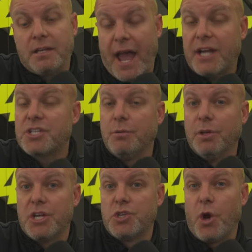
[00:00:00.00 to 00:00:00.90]
Actually
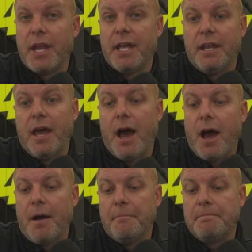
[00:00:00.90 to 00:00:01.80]
really enjoyed it.
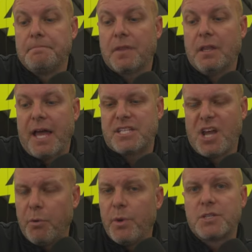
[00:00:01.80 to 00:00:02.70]
The last
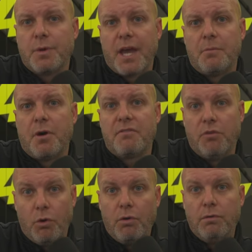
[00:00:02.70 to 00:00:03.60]
couple weeks we got him on
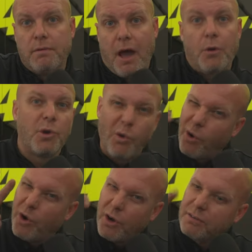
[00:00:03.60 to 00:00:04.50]
full
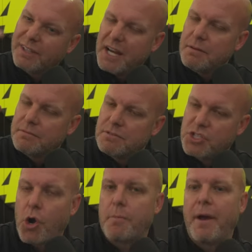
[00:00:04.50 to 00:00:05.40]
outdoor kind of
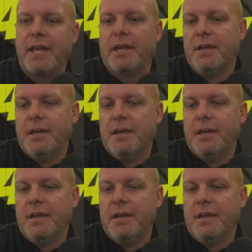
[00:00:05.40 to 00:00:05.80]
starter bike.